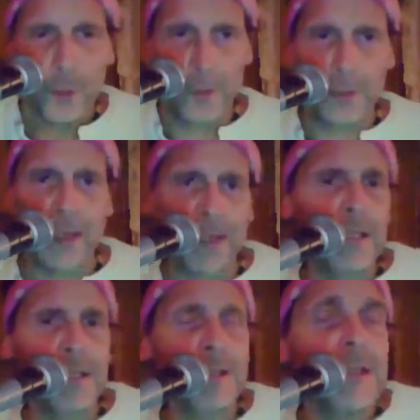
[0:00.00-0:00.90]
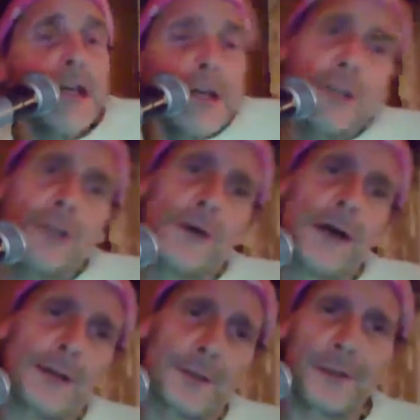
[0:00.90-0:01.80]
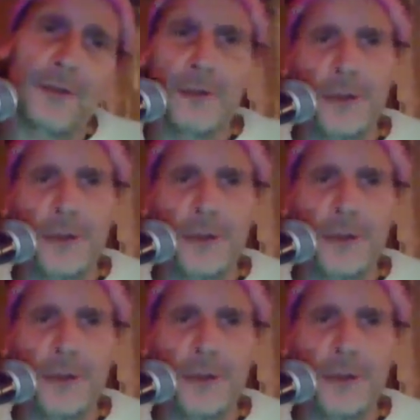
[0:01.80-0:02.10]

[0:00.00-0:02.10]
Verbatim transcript: When I kissed you on your